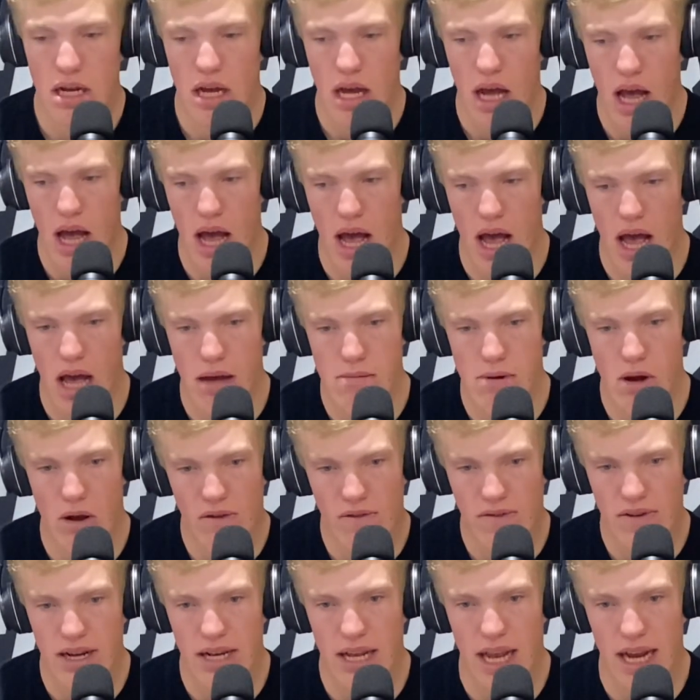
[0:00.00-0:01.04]
Um,
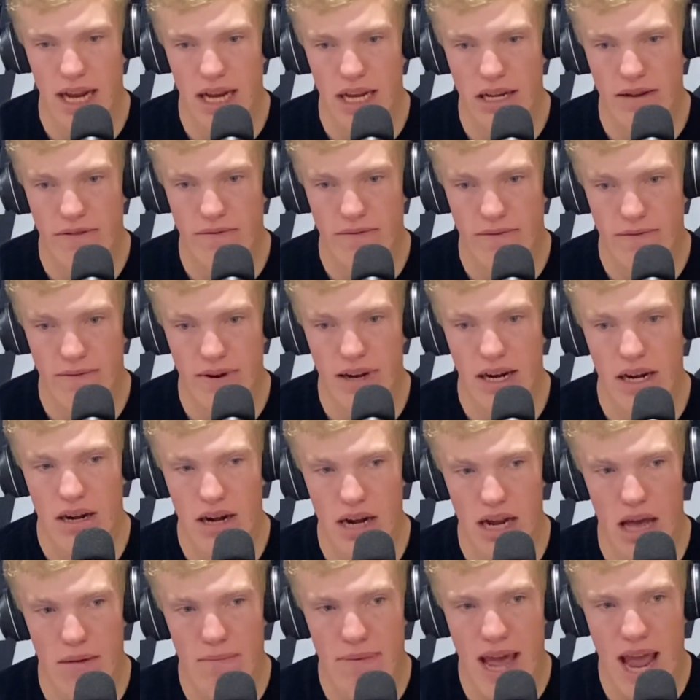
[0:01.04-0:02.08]
hopefully they can figure
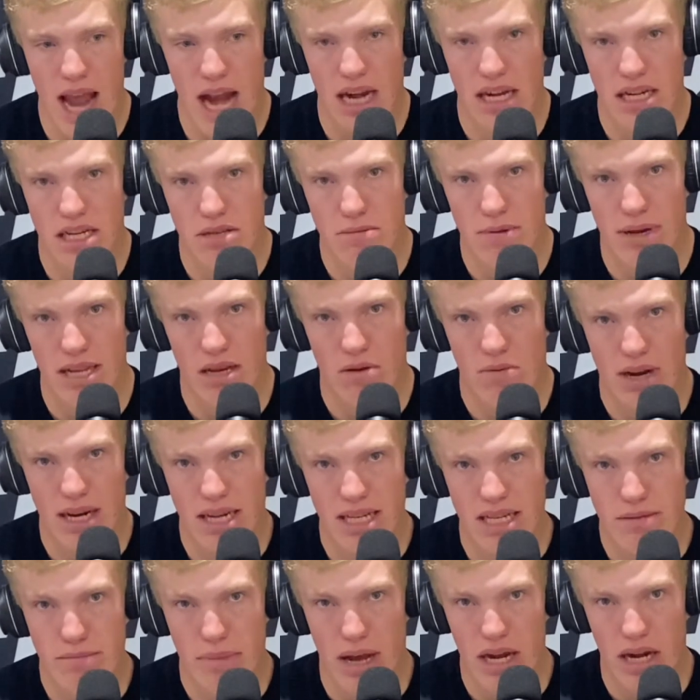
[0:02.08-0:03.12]
out a package to make the
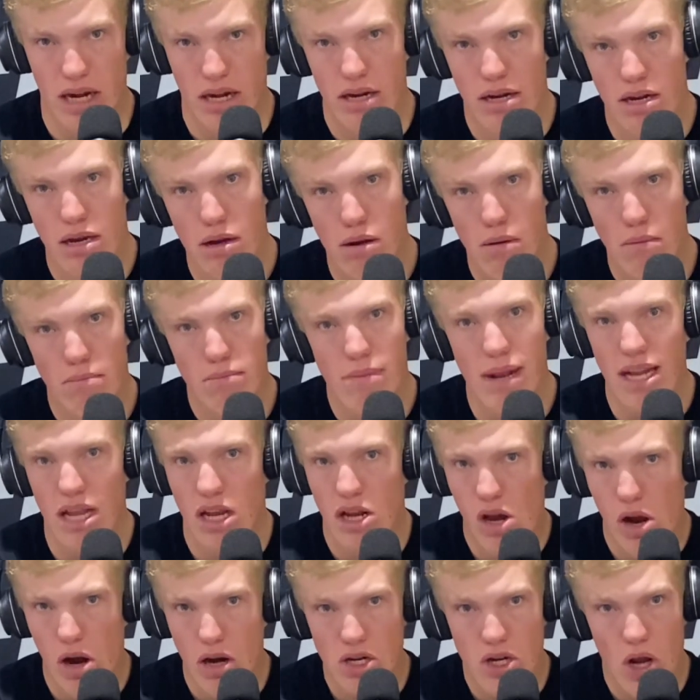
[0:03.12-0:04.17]
racing better, make the
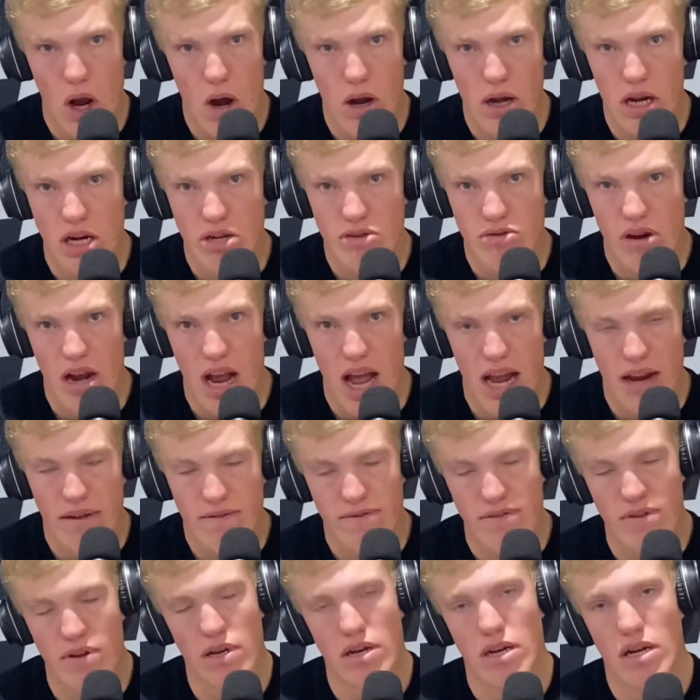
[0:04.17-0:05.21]
cars harder to
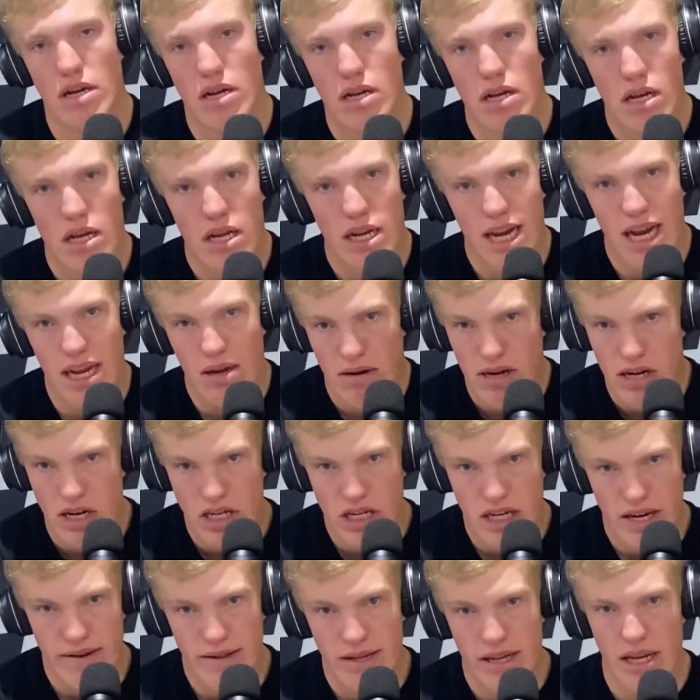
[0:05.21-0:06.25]
drive, get rid of
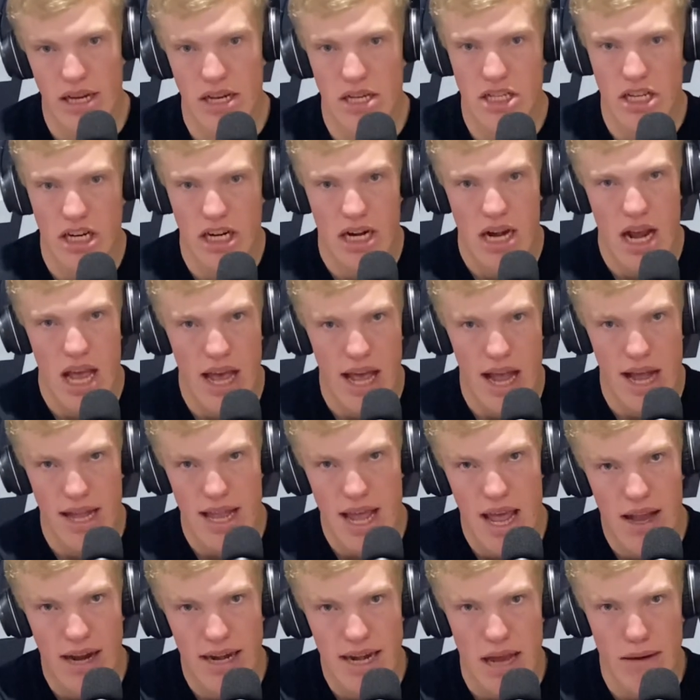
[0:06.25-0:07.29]
shifting so you're not
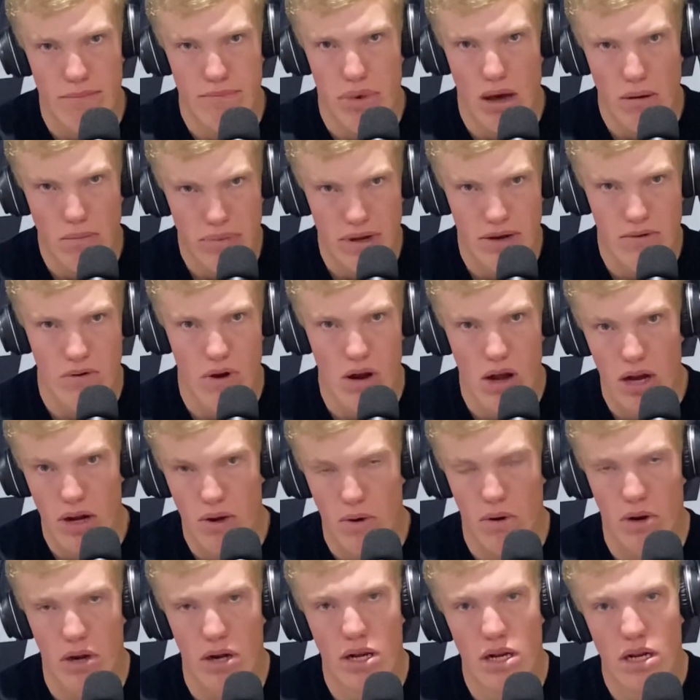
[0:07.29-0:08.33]
allowing that bump and run
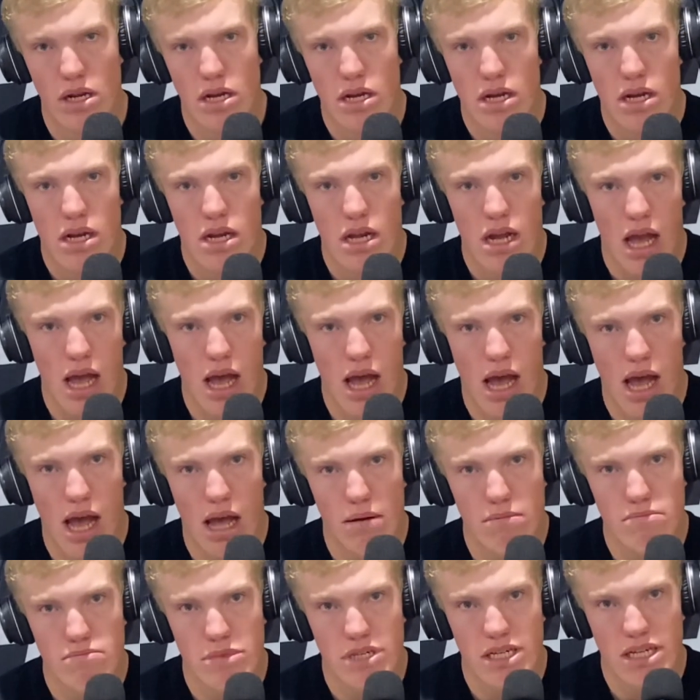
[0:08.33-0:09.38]
or
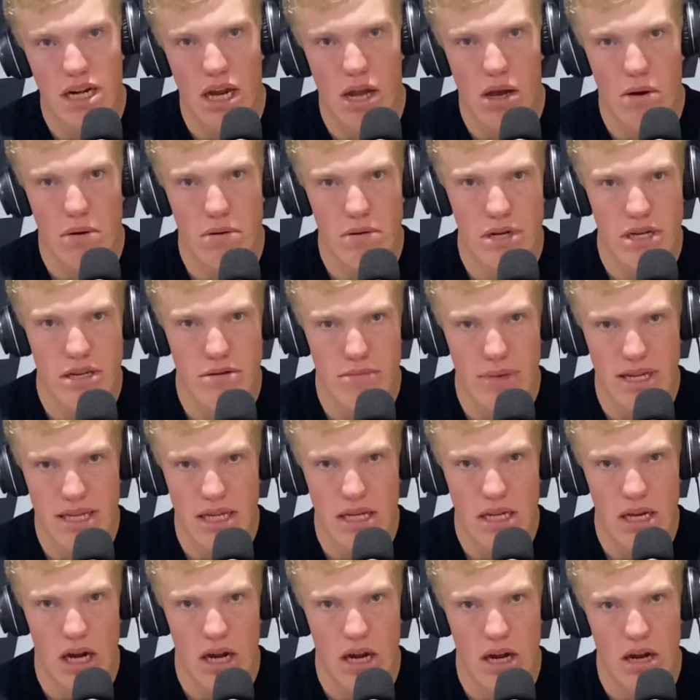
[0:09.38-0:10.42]
um, you know, you miss
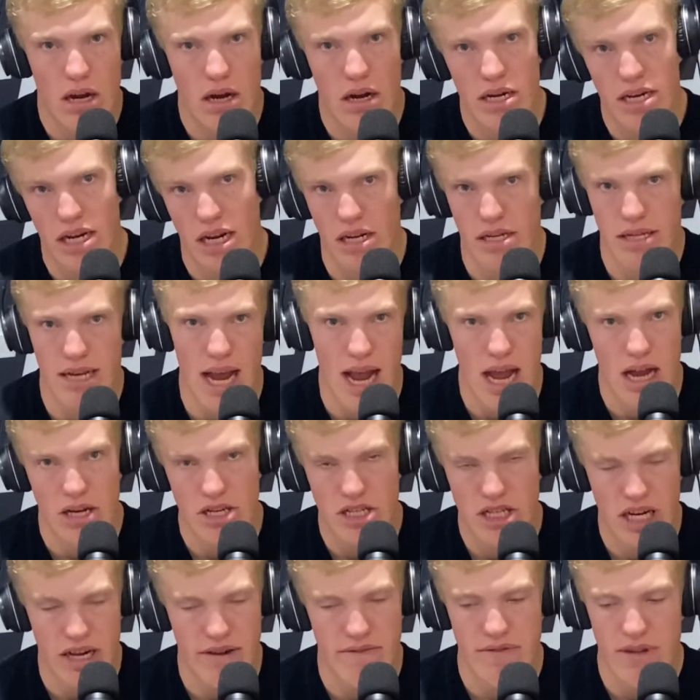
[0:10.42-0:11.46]
a turn, you
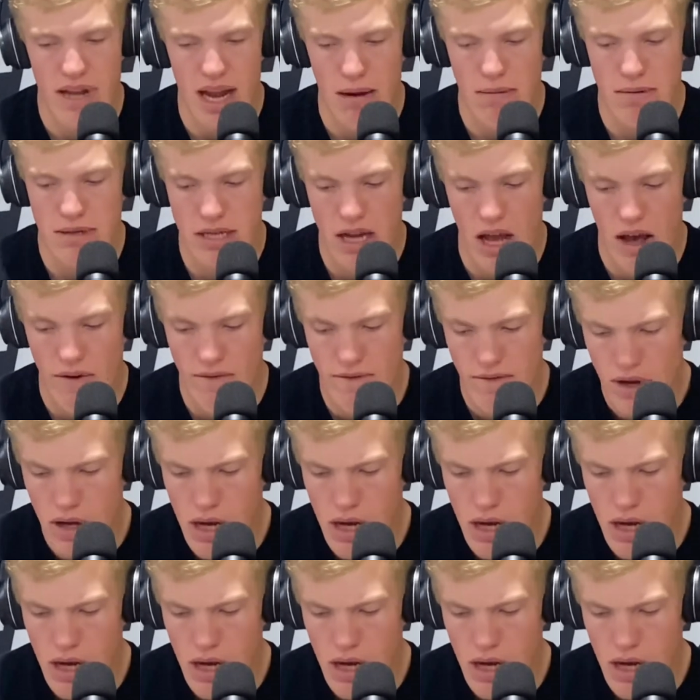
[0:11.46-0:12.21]
downshift type stuff.